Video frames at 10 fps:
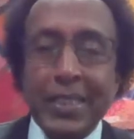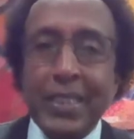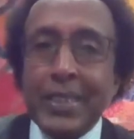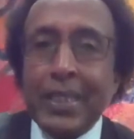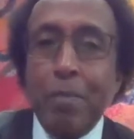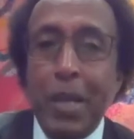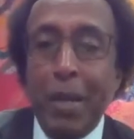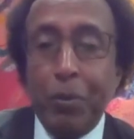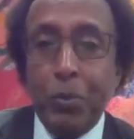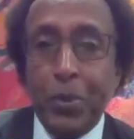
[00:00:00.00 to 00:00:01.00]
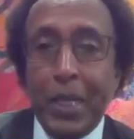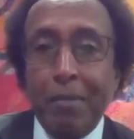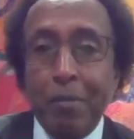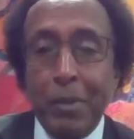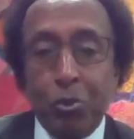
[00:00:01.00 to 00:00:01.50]
Yes, I'm happy with
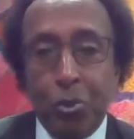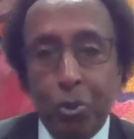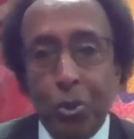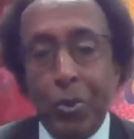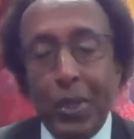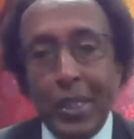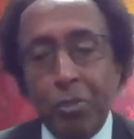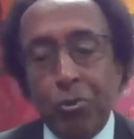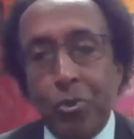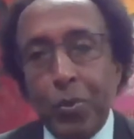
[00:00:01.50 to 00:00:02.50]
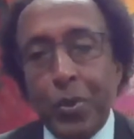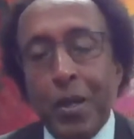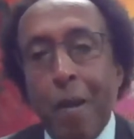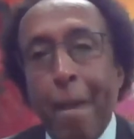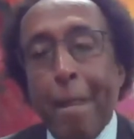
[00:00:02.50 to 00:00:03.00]
governments to regulate and so on,